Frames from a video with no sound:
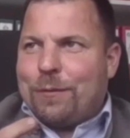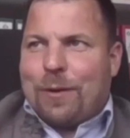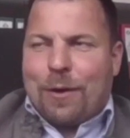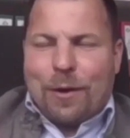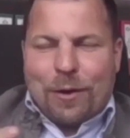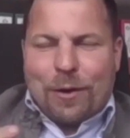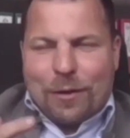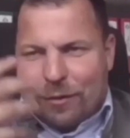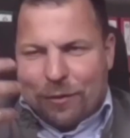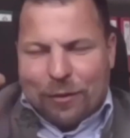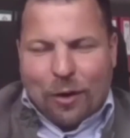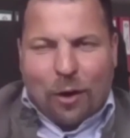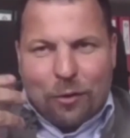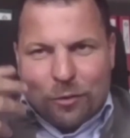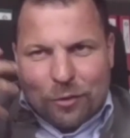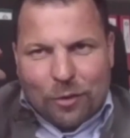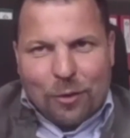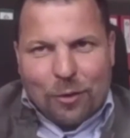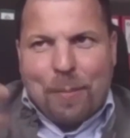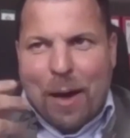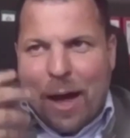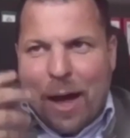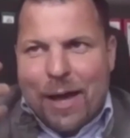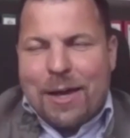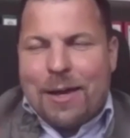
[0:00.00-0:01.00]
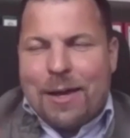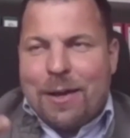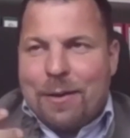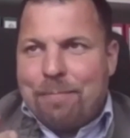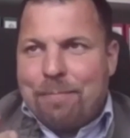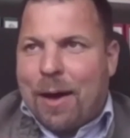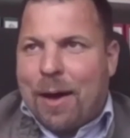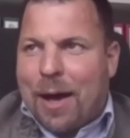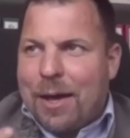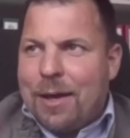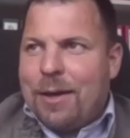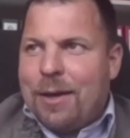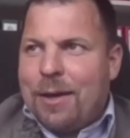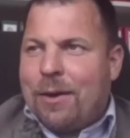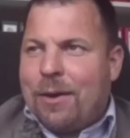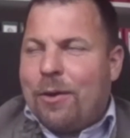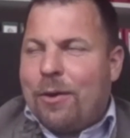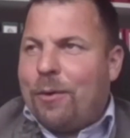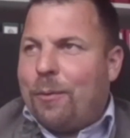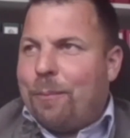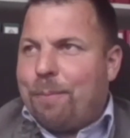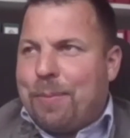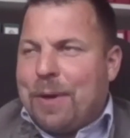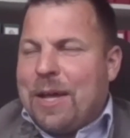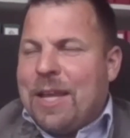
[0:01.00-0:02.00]
it's also my
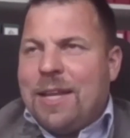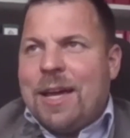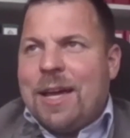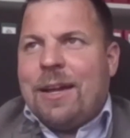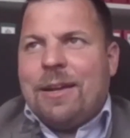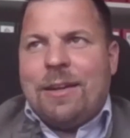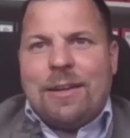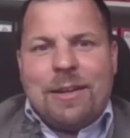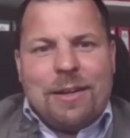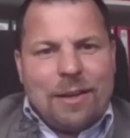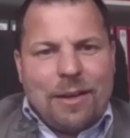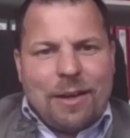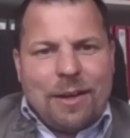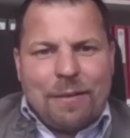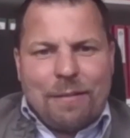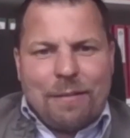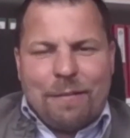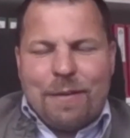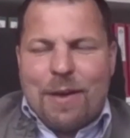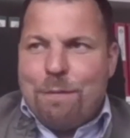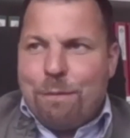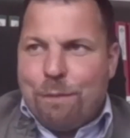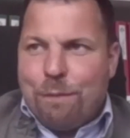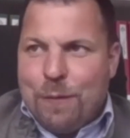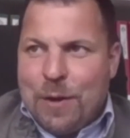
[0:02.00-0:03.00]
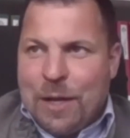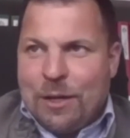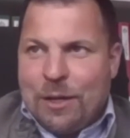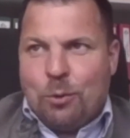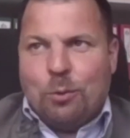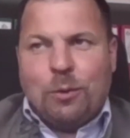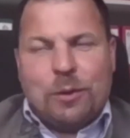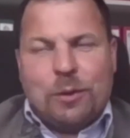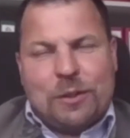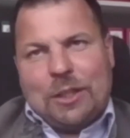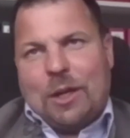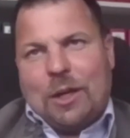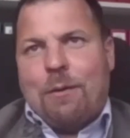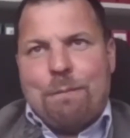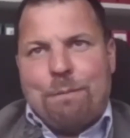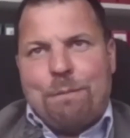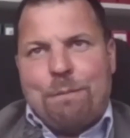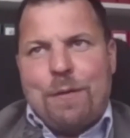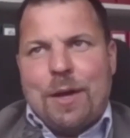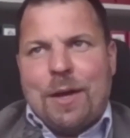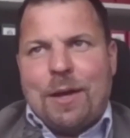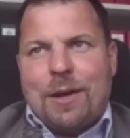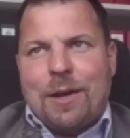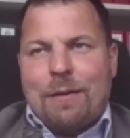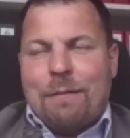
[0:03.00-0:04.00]
opinion. If we do
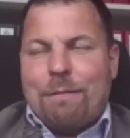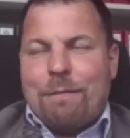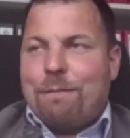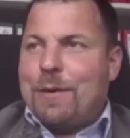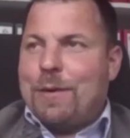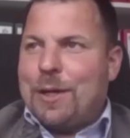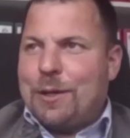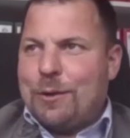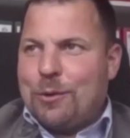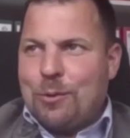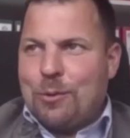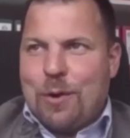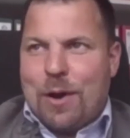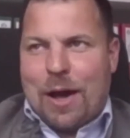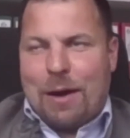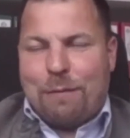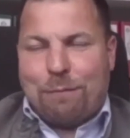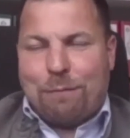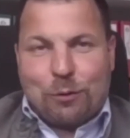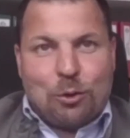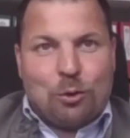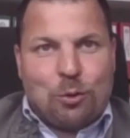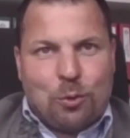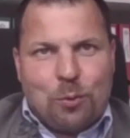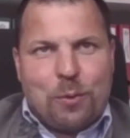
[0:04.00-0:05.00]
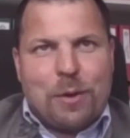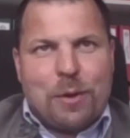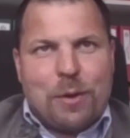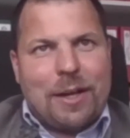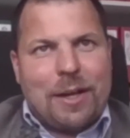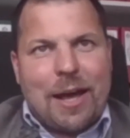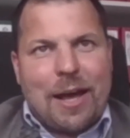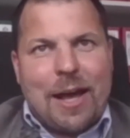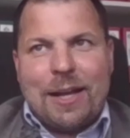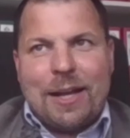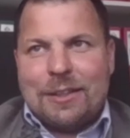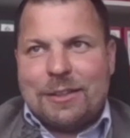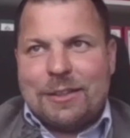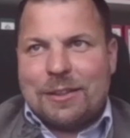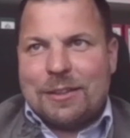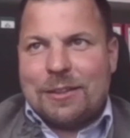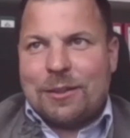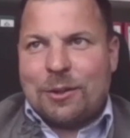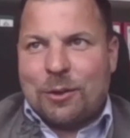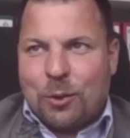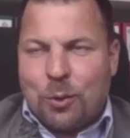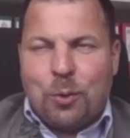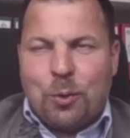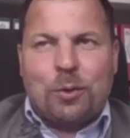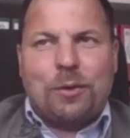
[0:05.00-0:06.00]
something, we do have to do it as
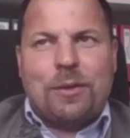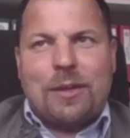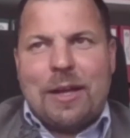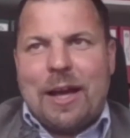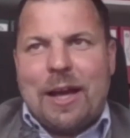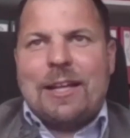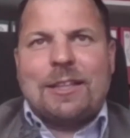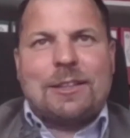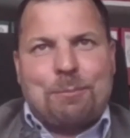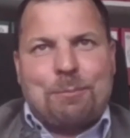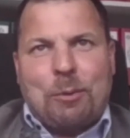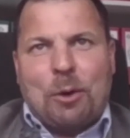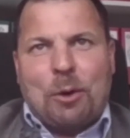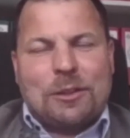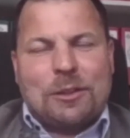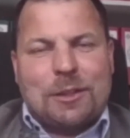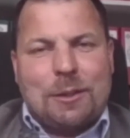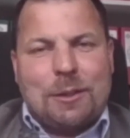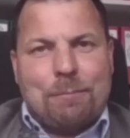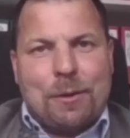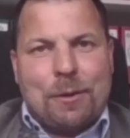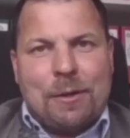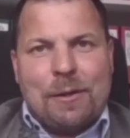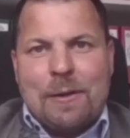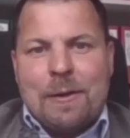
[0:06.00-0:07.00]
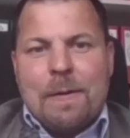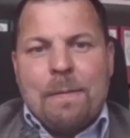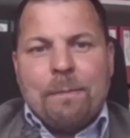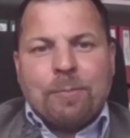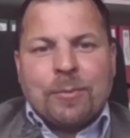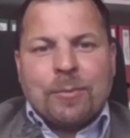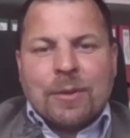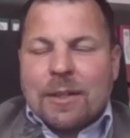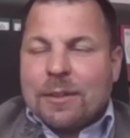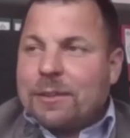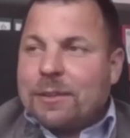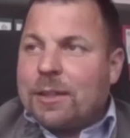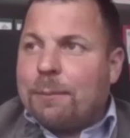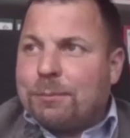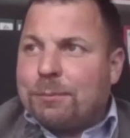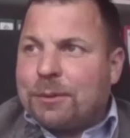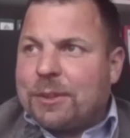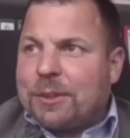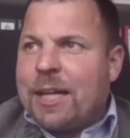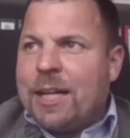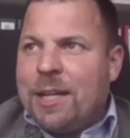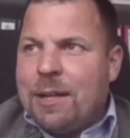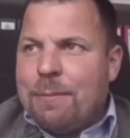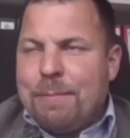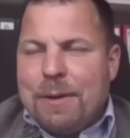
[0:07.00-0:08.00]
good as possible.
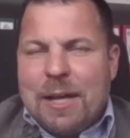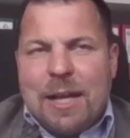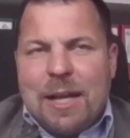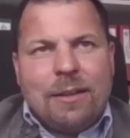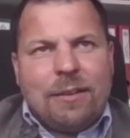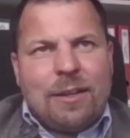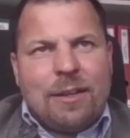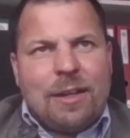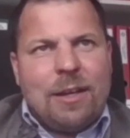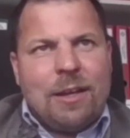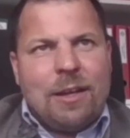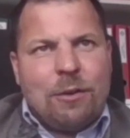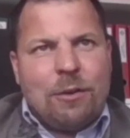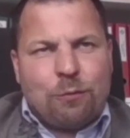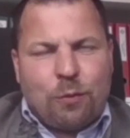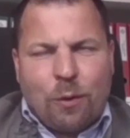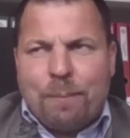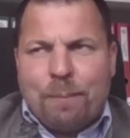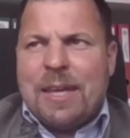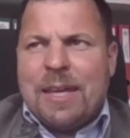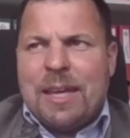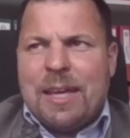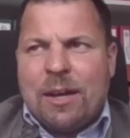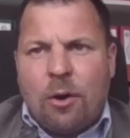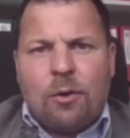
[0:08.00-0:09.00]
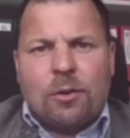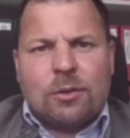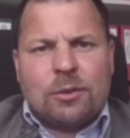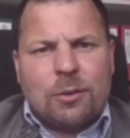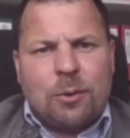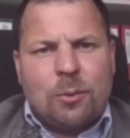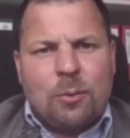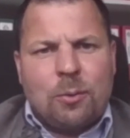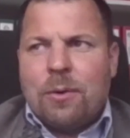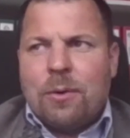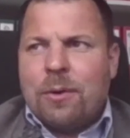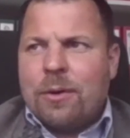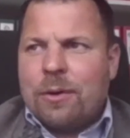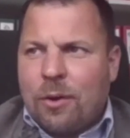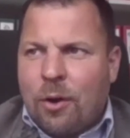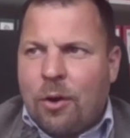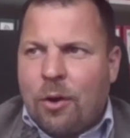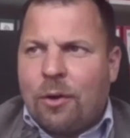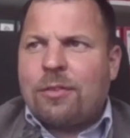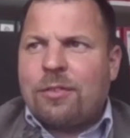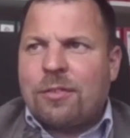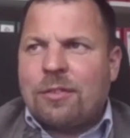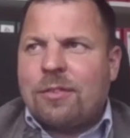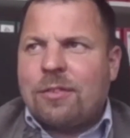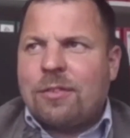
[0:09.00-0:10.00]
Sustainability is for me also
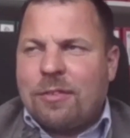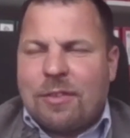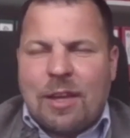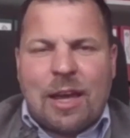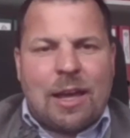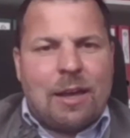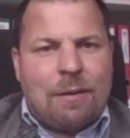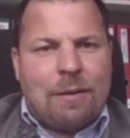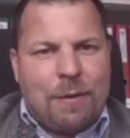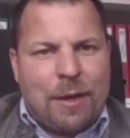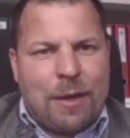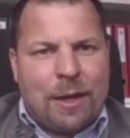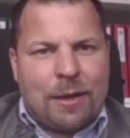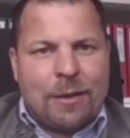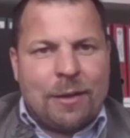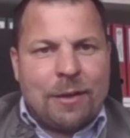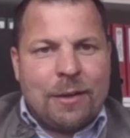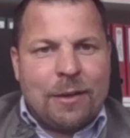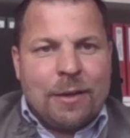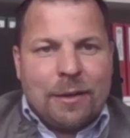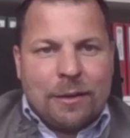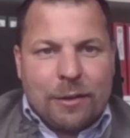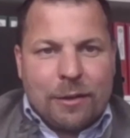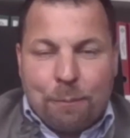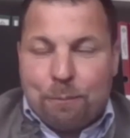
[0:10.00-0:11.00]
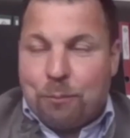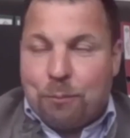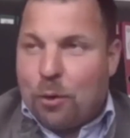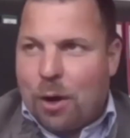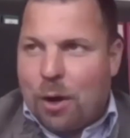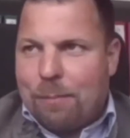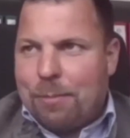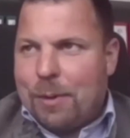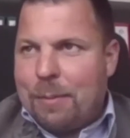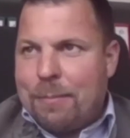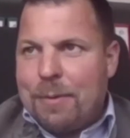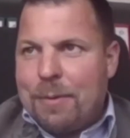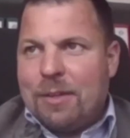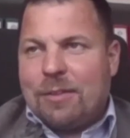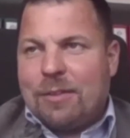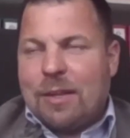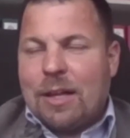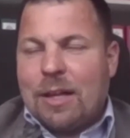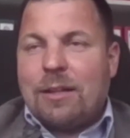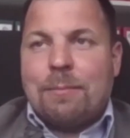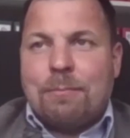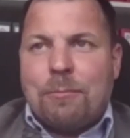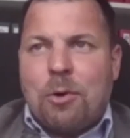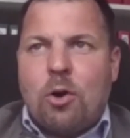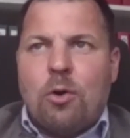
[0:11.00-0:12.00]
cost saving. The problem is at
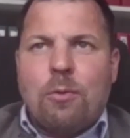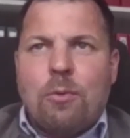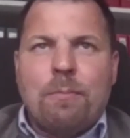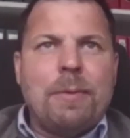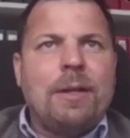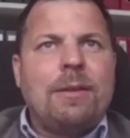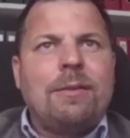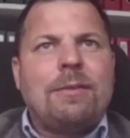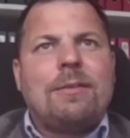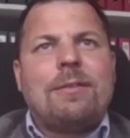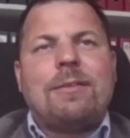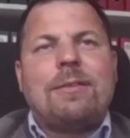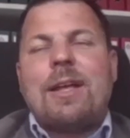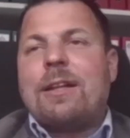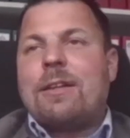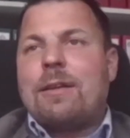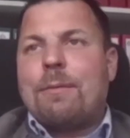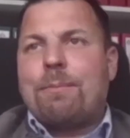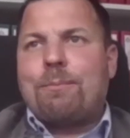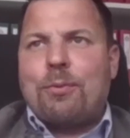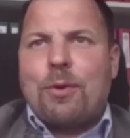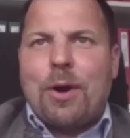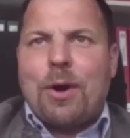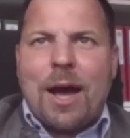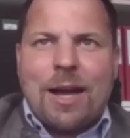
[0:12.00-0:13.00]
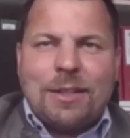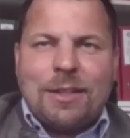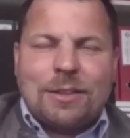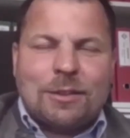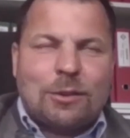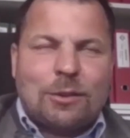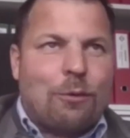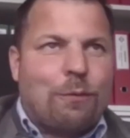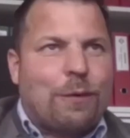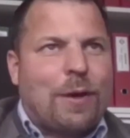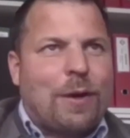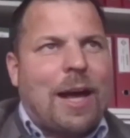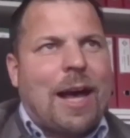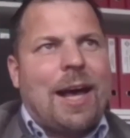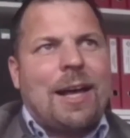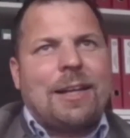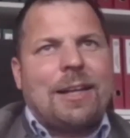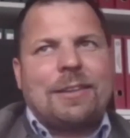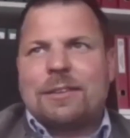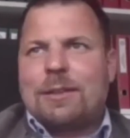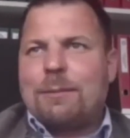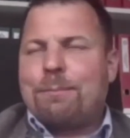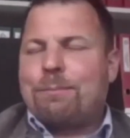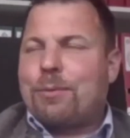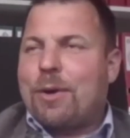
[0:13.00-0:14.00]
the moment that the price of
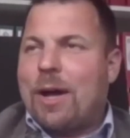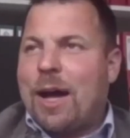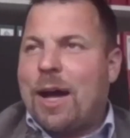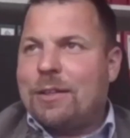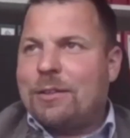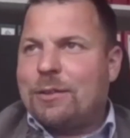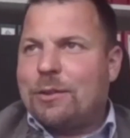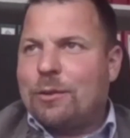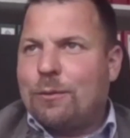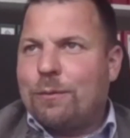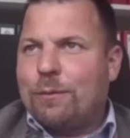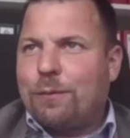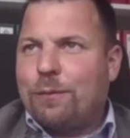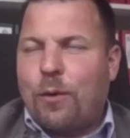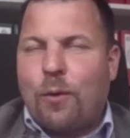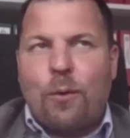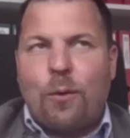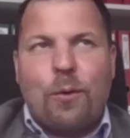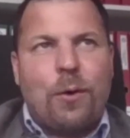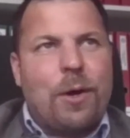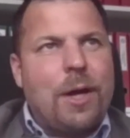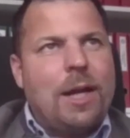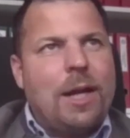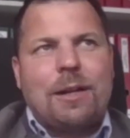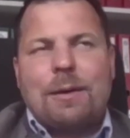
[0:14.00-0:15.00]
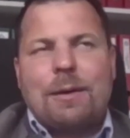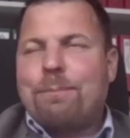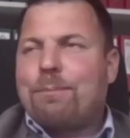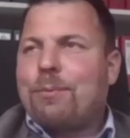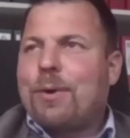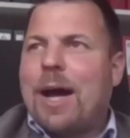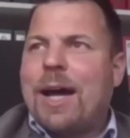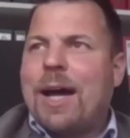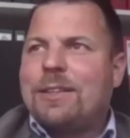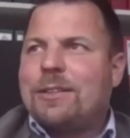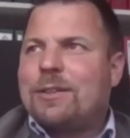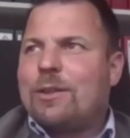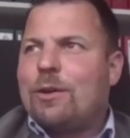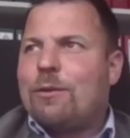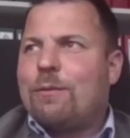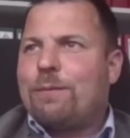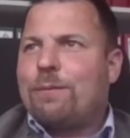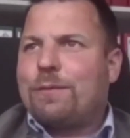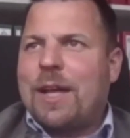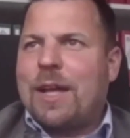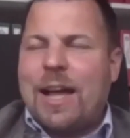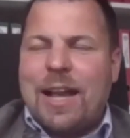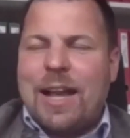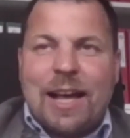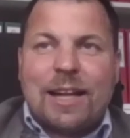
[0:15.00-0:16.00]
gas, the price of oil, the price of
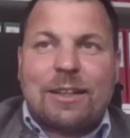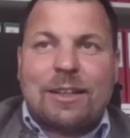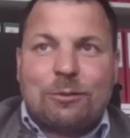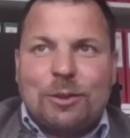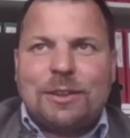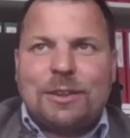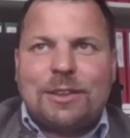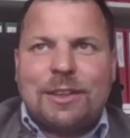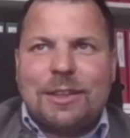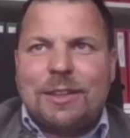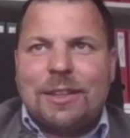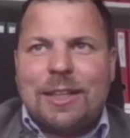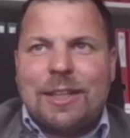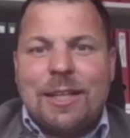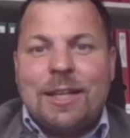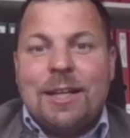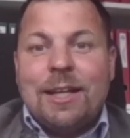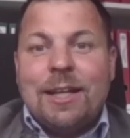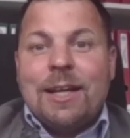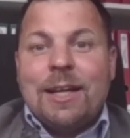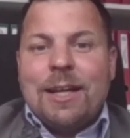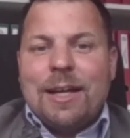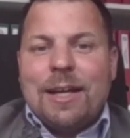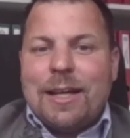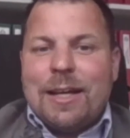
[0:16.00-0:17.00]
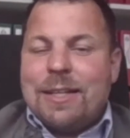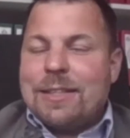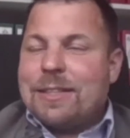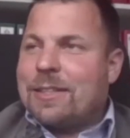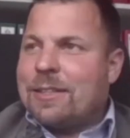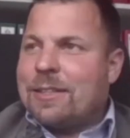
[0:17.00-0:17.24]
the electricity is